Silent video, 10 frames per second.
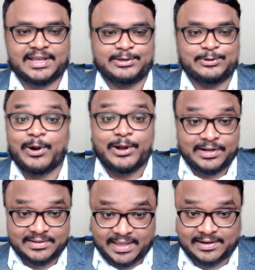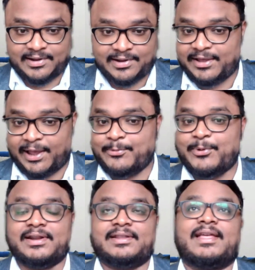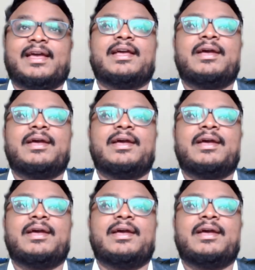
And you wanted that. I, I wanted that,